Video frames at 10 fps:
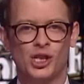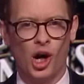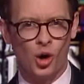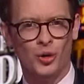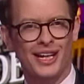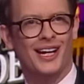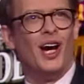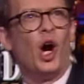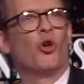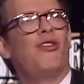holding
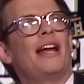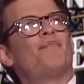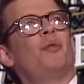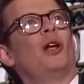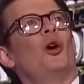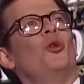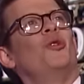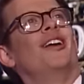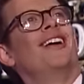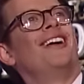a red
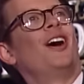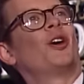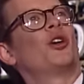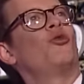balloon on a